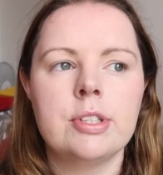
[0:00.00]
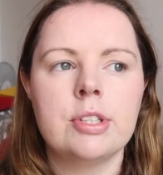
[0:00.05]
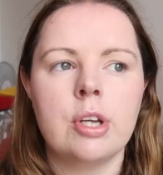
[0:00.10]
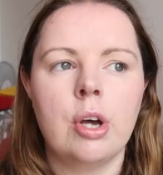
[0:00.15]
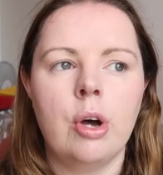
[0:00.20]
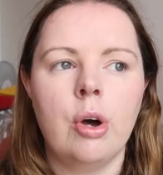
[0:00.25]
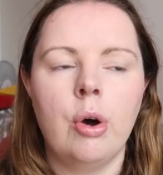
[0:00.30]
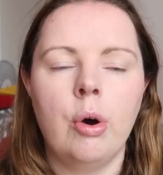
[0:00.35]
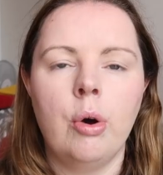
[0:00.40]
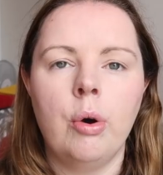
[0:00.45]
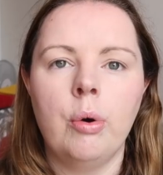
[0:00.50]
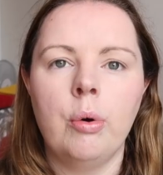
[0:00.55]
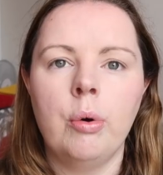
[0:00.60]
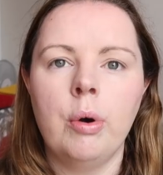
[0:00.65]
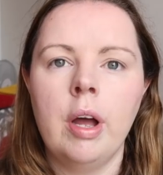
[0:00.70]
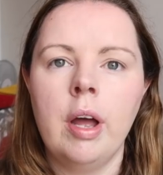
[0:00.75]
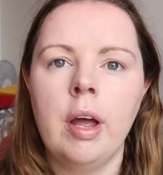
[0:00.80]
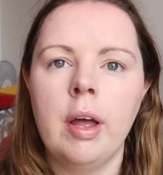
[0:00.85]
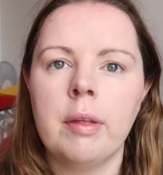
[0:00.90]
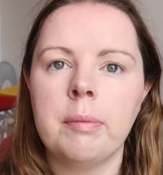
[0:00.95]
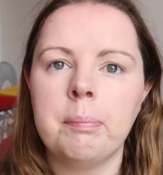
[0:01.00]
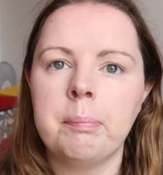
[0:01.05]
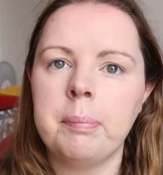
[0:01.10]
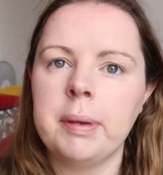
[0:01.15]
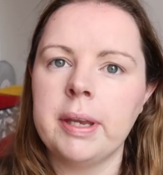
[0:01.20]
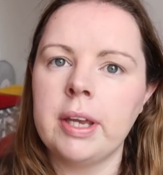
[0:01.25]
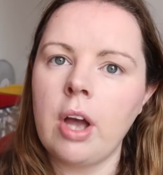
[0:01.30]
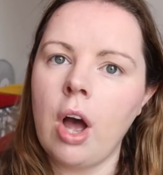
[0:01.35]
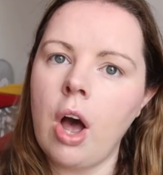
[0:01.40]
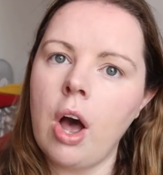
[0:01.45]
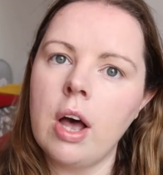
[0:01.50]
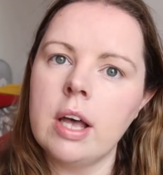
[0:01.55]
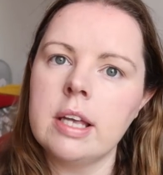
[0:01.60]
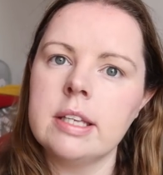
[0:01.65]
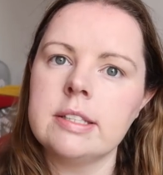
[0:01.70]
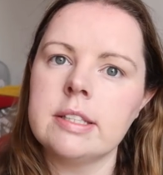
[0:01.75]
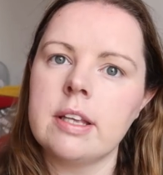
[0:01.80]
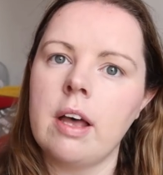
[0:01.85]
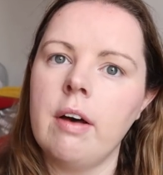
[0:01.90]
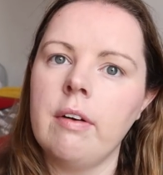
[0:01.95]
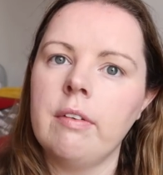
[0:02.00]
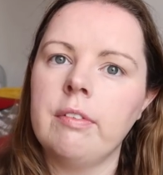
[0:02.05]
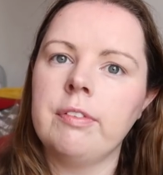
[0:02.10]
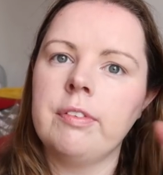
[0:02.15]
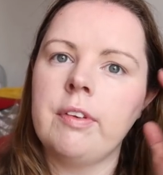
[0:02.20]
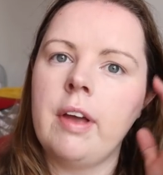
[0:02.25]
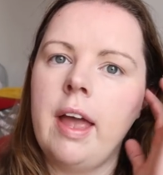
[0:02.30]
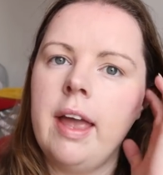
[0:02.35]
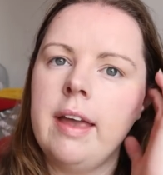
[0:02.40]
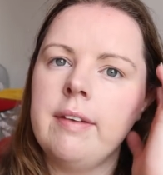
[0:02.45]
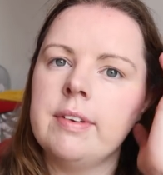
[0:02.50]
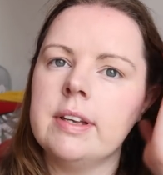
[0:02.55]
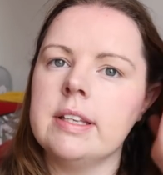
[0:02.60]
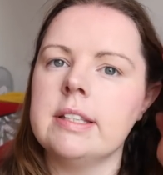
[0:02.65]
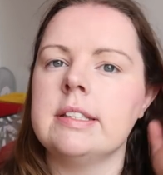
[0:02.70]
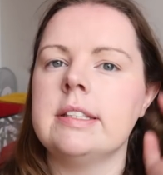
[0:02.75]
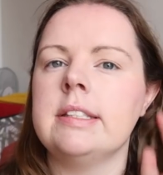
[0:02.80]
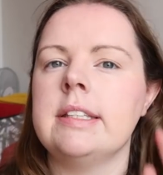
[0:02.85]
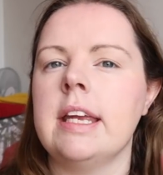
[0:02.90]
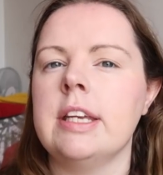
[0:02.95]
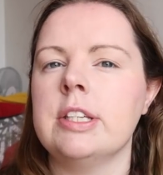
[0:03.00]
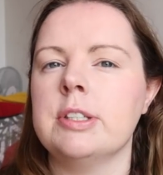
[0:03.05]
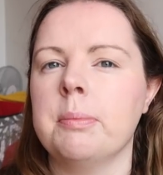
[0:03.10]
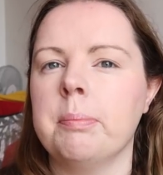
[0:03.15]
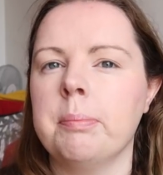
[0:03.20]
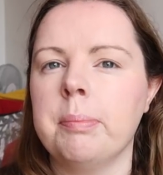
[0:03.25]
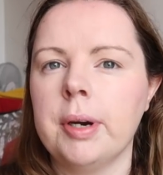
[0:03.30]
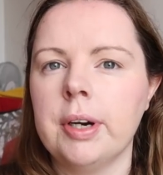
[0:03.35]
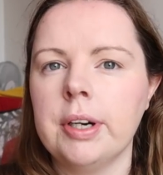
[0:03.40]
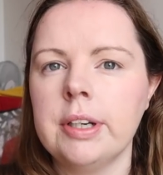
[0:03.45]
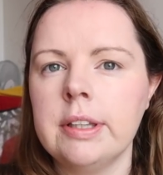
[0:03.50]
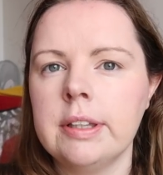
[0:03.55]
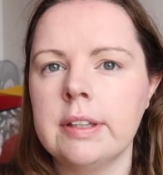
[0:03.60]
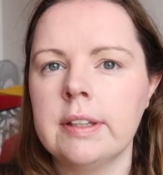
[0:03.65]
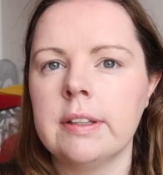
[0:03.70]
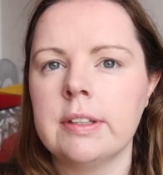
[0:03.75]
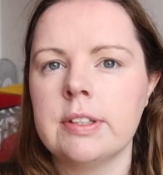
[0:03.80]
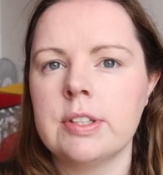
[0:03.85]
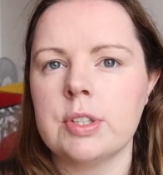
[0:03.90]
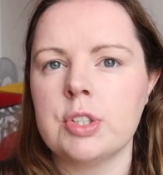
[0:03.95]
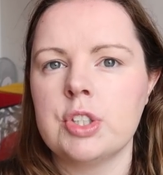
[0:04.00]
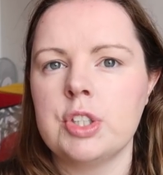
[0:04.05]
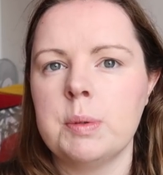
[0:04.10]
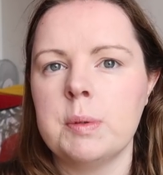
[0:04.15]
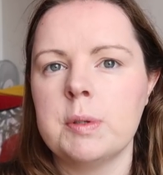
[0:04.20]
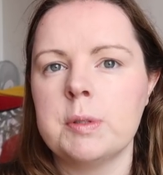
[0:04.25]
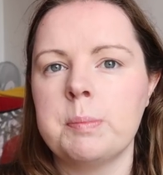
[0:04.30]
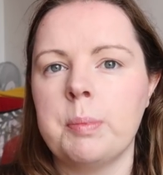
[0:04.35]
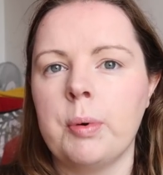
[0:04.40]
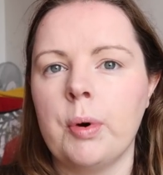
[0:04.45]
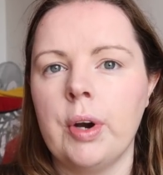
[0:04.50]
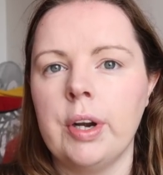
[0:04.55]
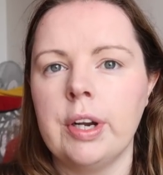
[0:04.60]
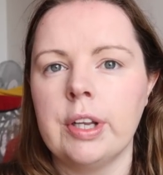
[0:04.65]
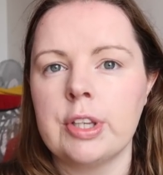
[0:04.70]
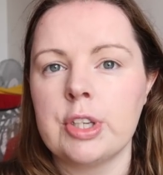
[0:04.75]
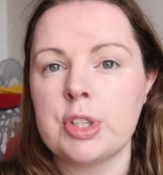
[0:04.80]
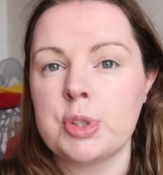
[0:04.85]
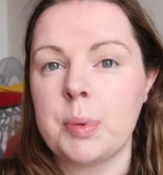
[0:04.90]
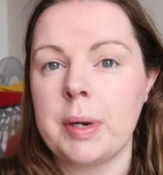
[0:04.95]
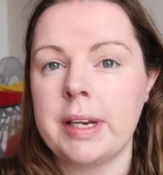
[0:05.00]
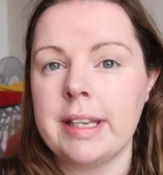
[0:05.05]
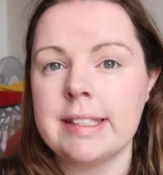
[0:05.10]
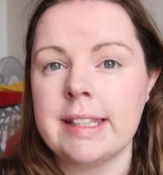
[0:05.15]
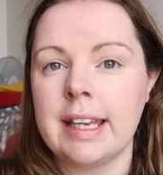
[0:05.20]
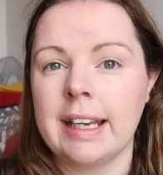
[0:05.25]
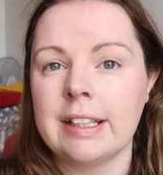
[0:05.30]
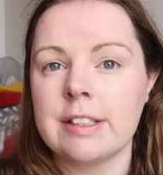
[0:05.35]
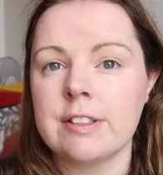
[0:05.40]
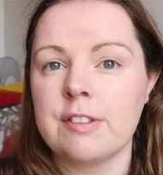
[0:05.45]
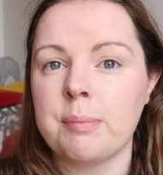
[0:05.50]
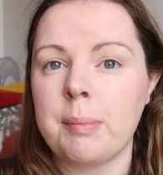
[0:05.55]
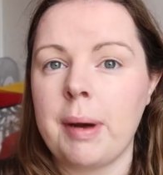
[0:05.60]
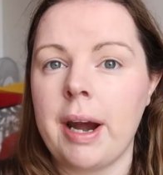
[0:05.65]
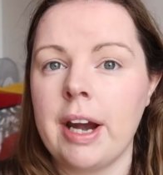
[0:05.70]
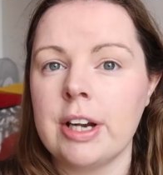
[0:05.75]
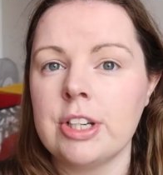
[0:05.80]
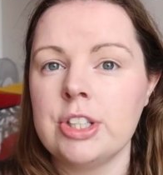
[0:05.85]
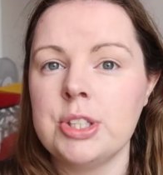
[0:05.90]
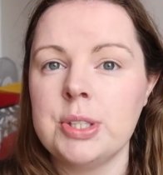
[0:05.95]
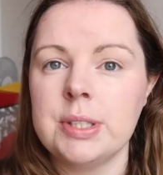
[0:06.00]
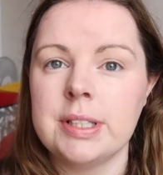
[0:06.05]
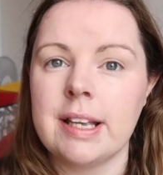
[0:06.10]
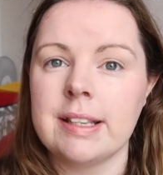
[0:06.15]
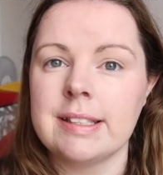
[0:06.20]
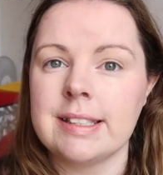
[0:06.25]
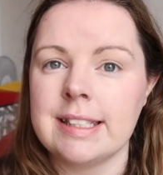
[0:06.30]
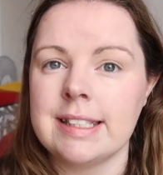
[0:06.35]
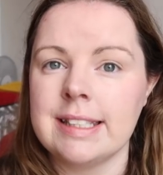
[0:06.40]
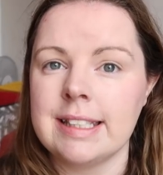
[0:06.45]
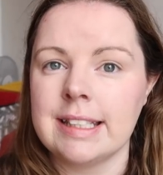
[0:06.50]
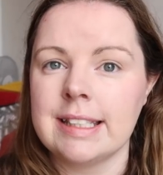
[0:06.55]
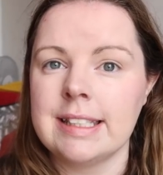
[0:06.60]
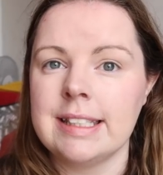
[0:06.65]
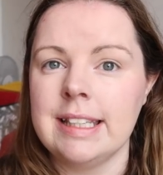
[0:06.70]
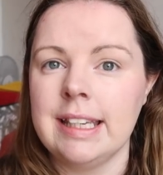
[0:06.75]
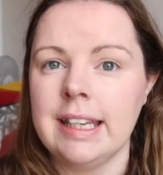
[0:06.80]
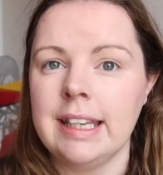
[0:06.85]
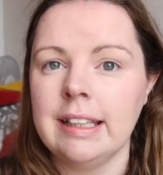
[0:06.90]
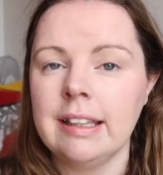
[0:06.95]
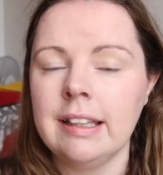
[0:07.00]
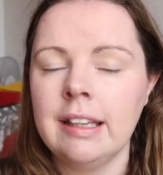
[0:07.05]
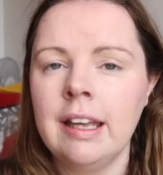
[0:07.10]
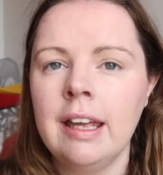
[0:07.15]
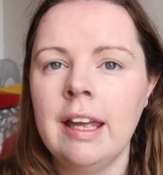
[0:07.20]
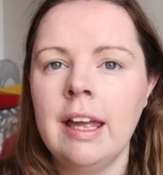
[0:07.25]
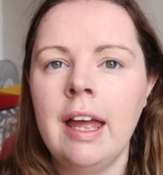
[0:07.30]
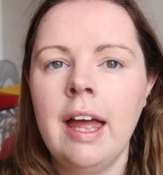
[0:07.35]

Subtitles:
So because of Ava's date of birth, so she was born on the 22nd of March, 2016,